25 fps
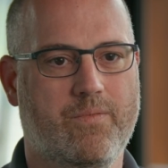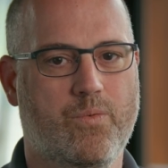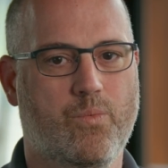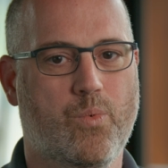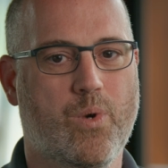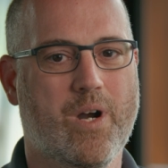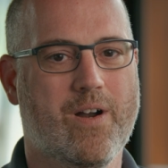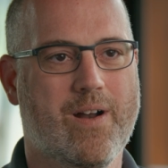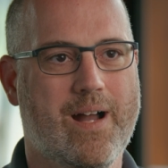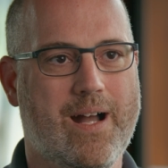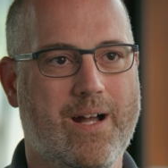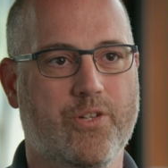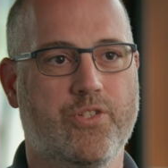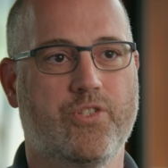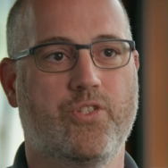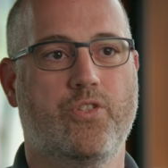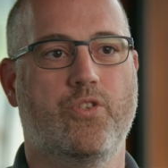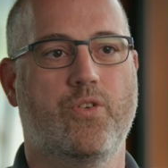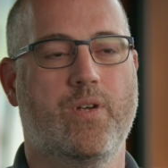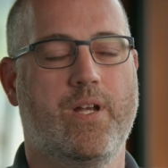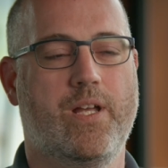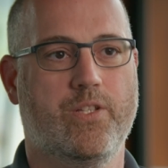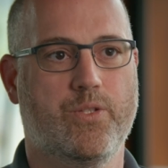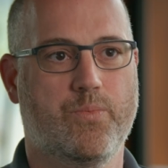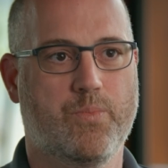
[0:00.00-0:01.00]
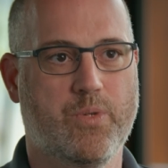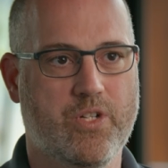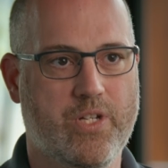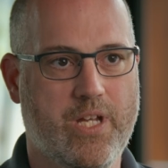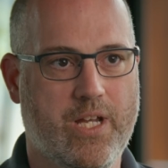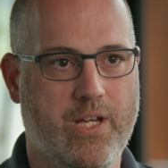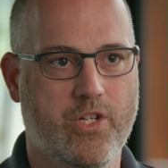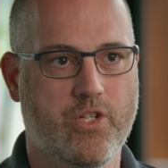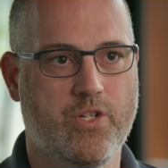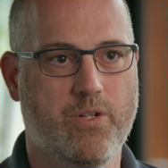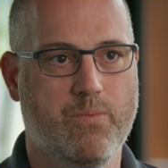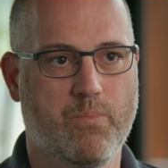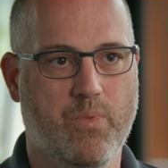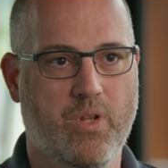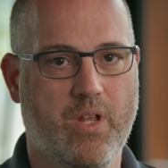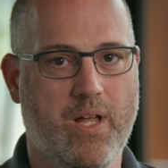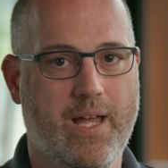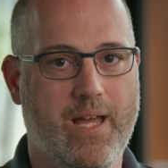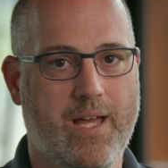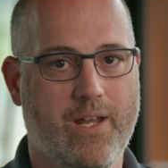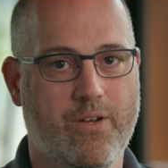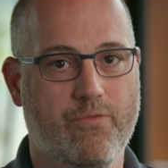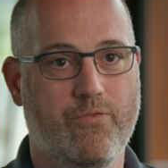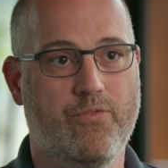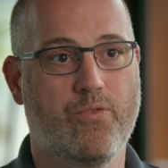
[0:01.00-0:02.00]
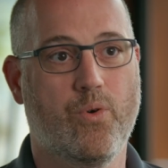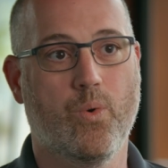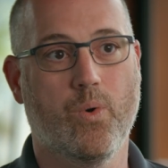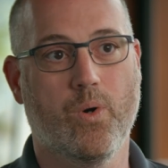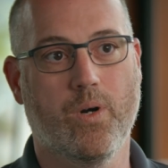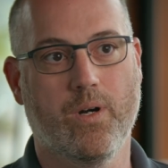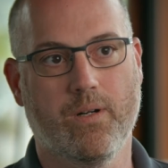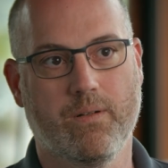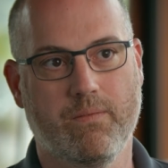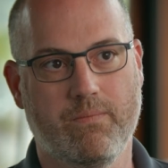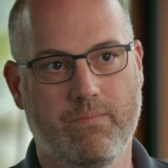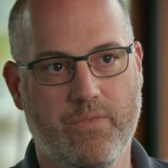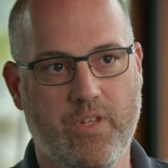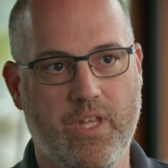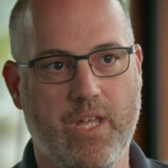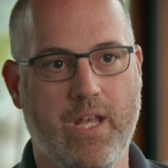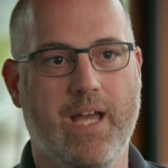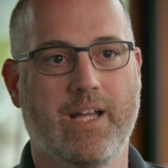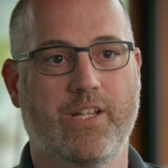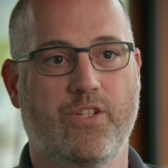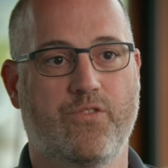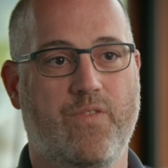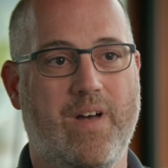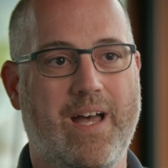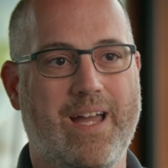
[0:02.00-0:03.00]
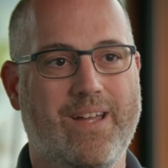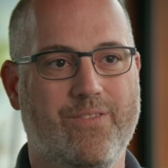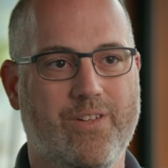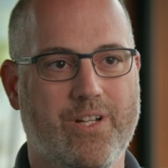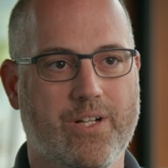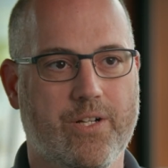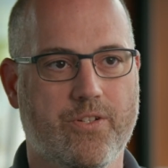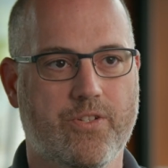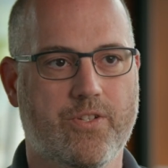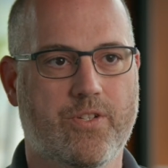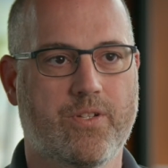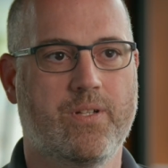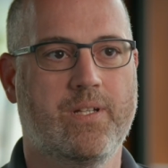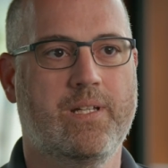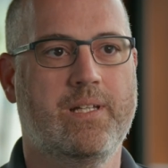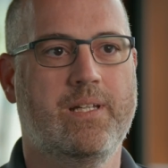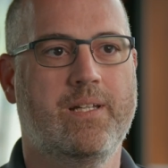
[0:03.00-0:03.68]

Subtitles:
warehouse and transportation plan for the next 5 years.